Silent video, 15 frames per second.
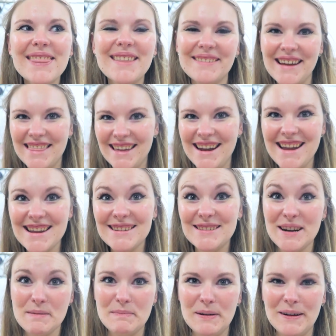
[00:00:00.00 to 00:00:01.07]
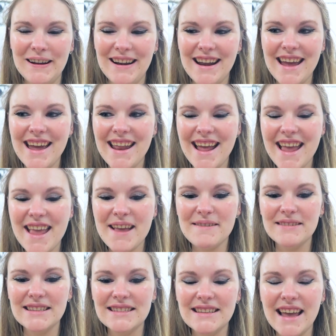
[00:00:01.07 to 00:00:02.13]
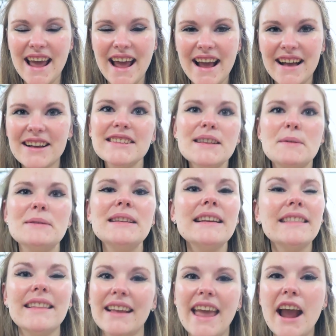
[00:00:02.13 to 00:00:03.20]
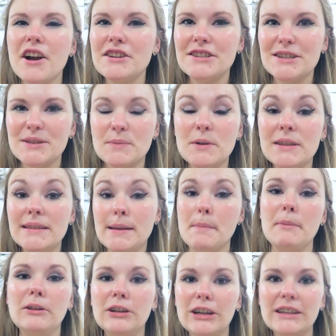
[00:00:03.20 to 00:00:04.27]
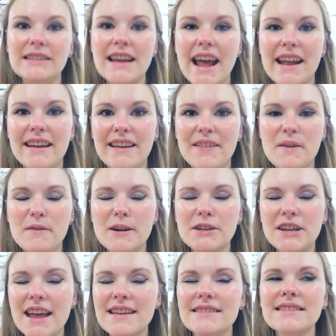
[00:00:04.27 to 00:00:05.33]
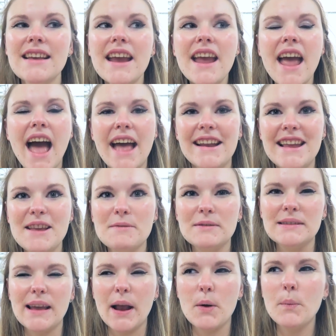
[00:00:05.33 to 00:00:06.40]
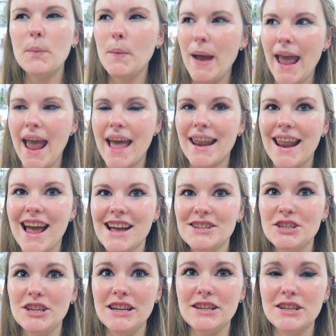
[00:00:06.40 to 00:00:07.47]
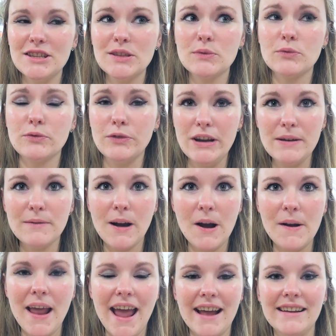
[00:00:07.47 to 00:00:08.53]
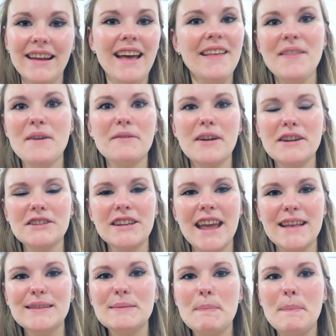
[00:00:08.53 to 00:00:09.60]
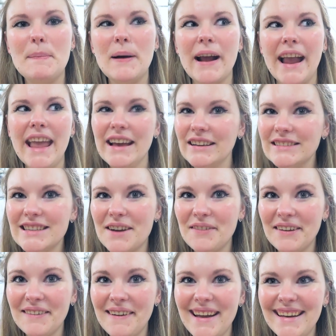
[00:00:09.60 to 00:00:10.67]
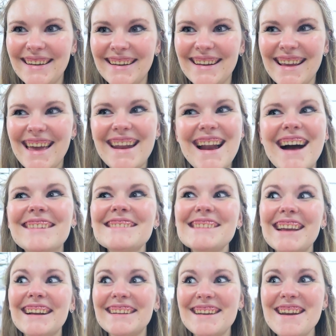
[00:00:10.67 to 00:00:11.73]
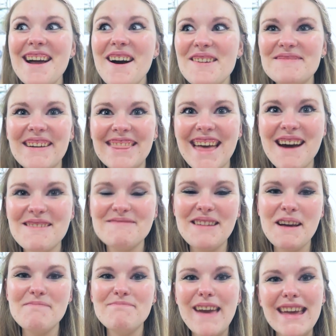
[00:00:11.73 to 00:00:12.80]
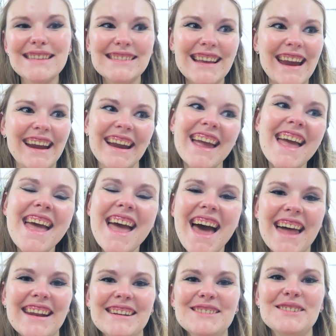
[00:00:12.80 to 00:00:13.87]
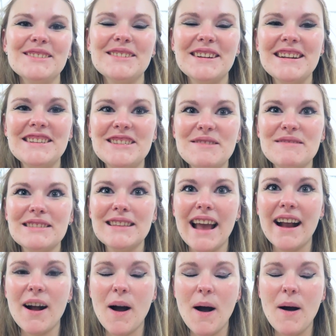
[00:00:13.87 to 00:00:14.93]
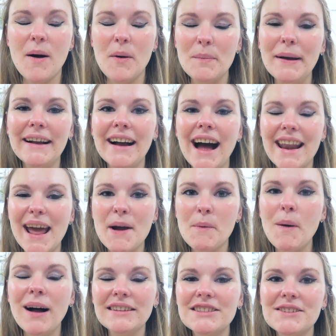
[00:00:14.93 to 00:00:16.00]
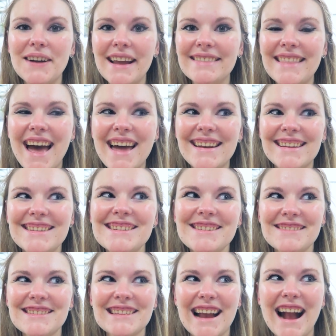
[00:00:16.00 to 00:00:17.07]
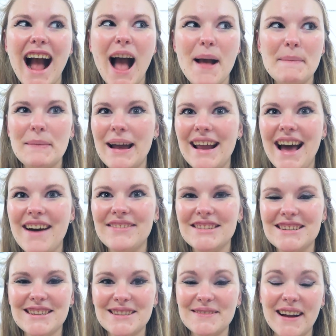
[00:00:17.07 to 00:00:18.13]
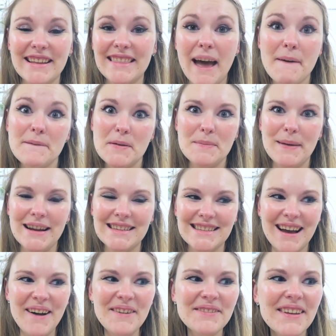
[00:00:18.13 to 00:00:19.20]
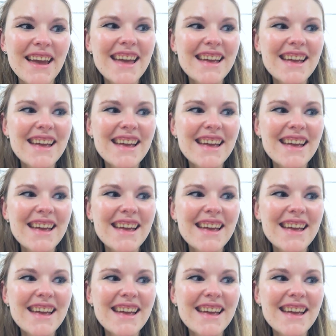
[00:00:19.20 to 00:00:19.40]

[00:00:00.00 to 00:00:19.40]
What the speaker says: The way that he interpreted it, he was like, because I was saying the characters were similar to Anna and the French Kiss, and he was like, wait, she just rewrote Anna and the French Kiss but killed everyone? And I was like, no, but that would be amazing. And I told her and she was like, oh my god, I want to write that. And she was like, I might have to just write that for myself.